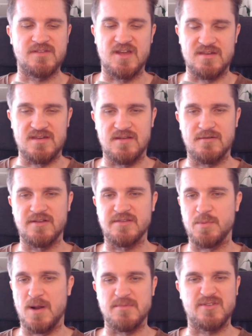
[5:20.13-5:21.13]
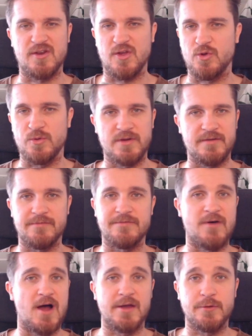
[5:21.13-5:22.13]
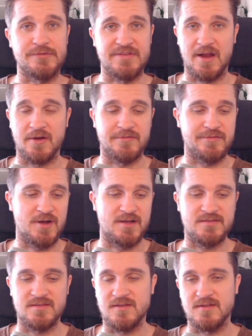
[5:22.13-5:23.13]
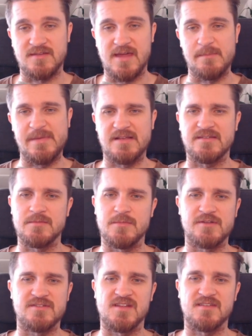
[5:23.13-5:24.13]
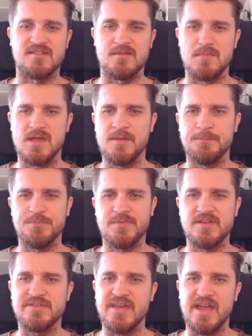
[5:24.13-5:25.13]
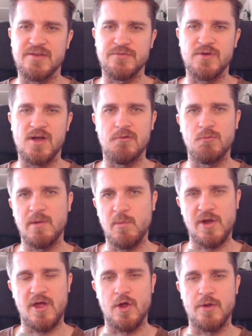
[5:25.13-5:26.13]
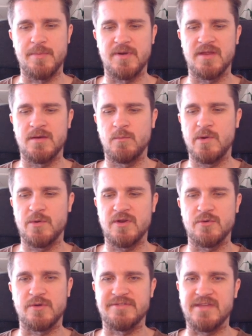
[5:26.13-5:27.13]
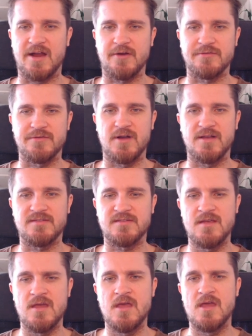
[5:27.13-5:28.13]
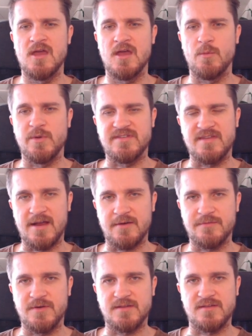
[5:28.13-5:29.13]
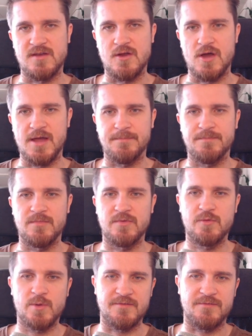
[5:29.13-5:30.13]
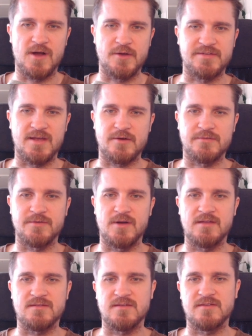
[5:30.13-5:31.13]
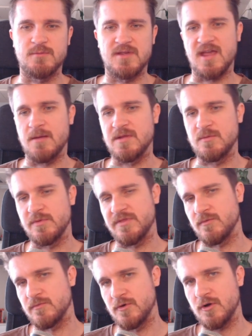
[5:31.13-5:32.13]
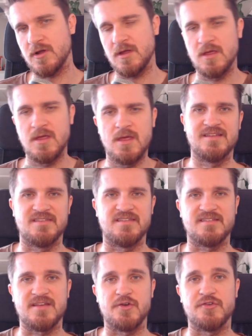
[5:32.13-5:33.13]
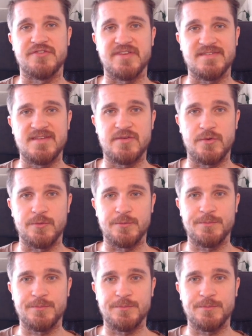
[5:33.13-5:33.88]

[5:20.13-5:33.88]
idea is, but I'm just going to call it a file sacrifice because that makes the most sense to me. This H file, we want to open it. We want to do a sacrifice. We sacrifice the knight, doing a file sacrifice so we can come in with the rook. 662.